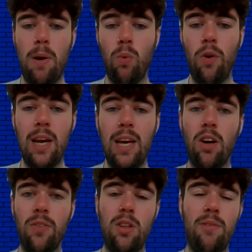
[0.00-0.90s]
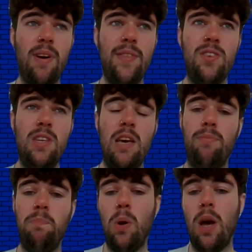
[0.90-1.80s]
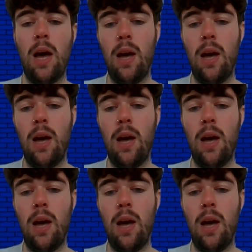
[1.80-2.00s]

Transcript: worrying on the defensive, but